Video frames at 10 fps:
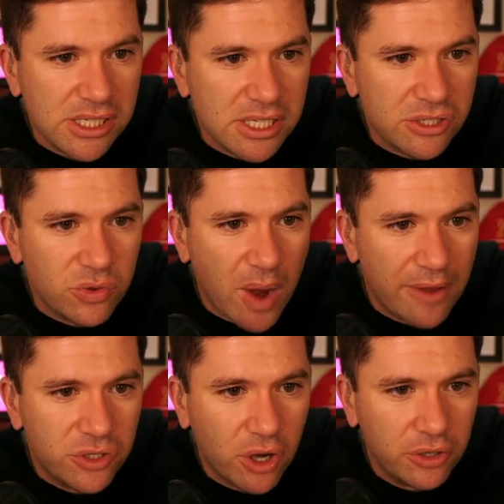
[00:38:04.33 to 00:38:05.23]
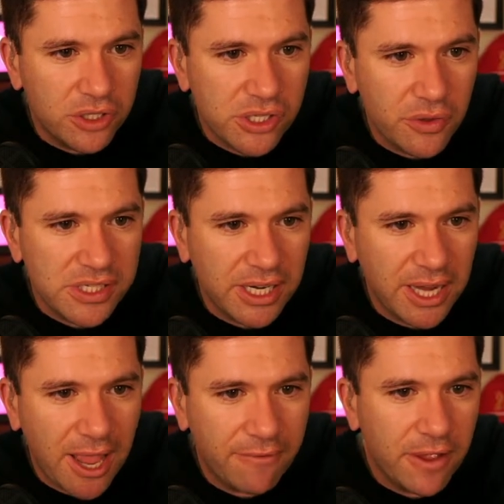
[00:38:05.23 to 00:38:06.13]
to this drive chart to start the second
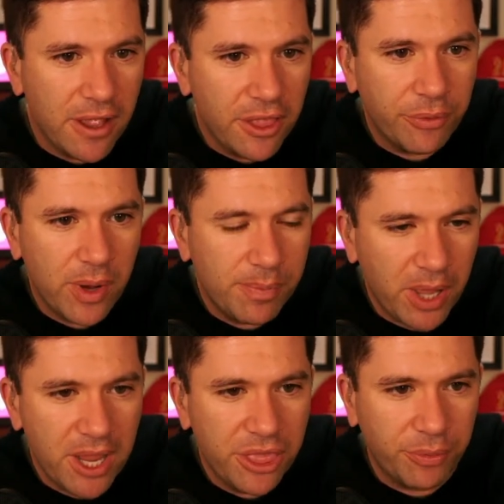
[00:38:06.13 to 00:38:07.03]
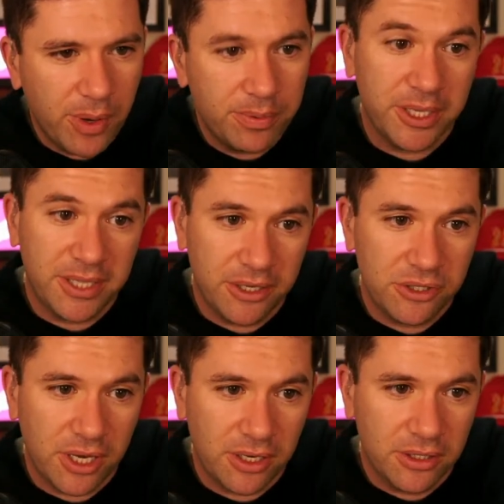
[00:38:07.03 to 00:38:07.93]
half. 3-play
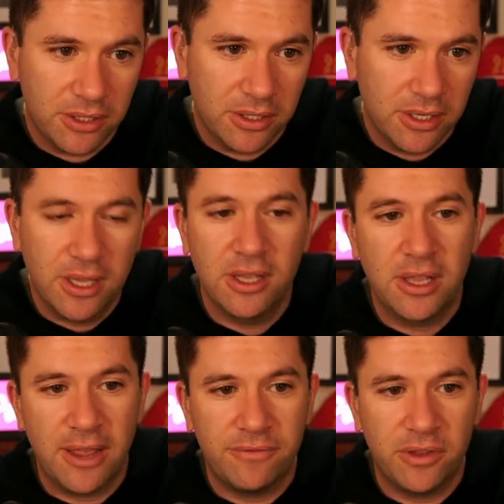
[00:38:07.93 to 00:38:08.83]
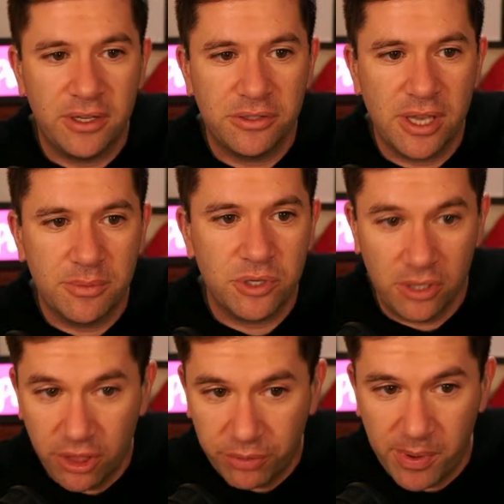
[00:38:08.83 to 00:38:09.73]
touchdown after the interception.
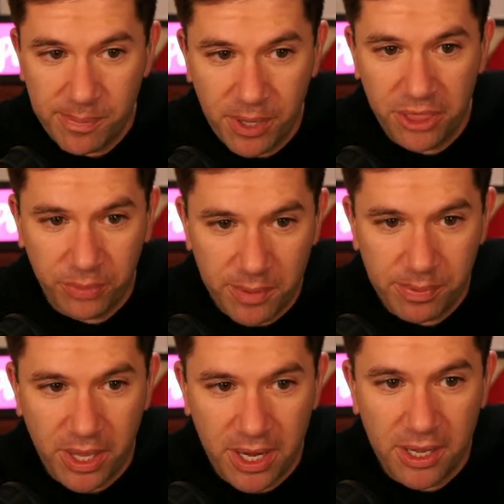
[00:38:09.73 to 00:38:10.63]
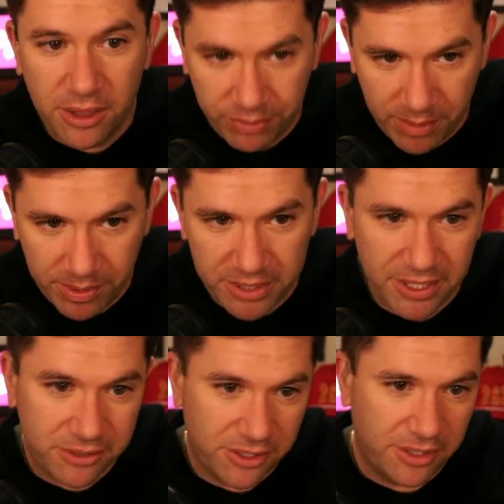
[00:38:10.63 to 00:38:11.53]
3-play, 3-play
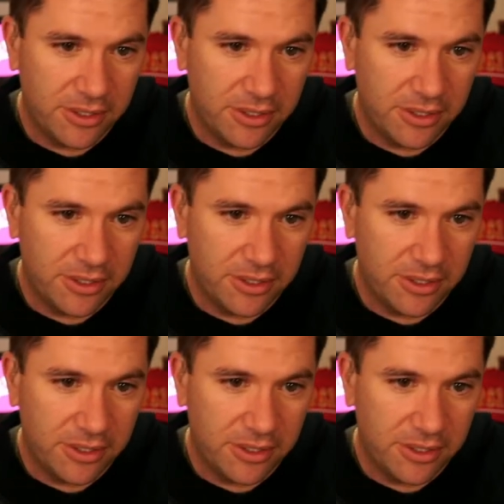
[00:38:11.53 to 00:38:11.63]
touchdown.